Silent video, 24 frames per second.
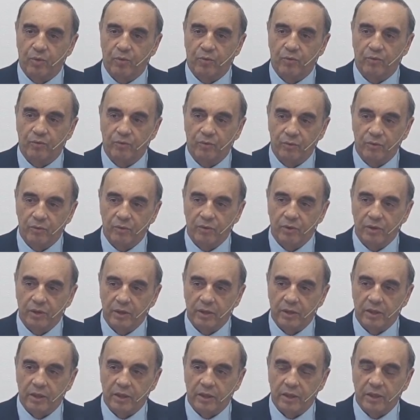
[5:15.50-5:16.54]
but I
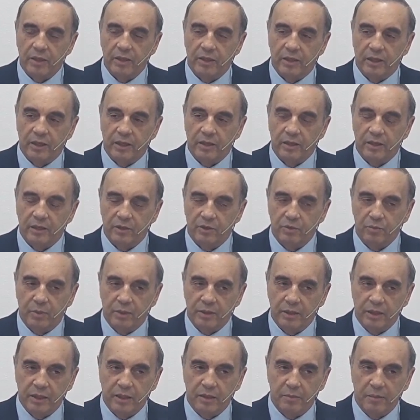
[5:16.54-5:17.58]
want my people to
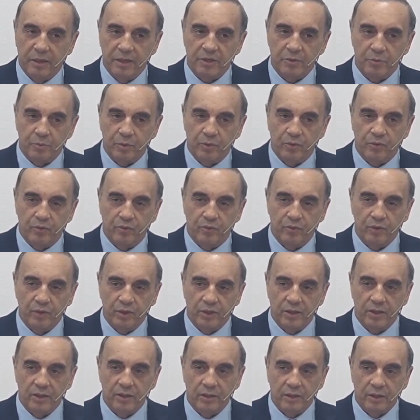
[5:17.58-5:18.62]
understand in a
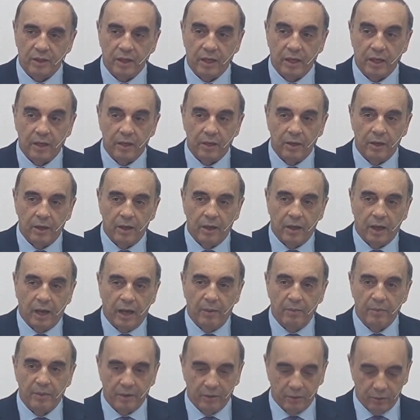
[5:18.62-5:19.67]
deeper way
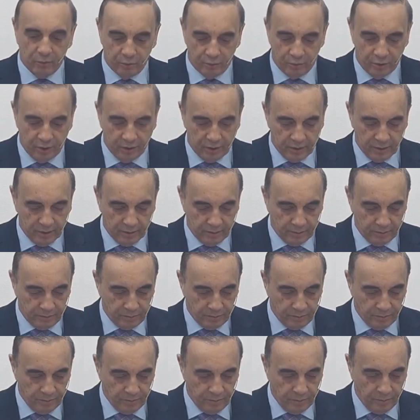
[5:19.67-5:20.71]
my
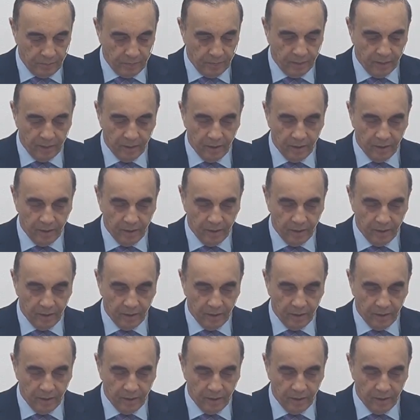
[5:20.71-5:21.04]
doctrine.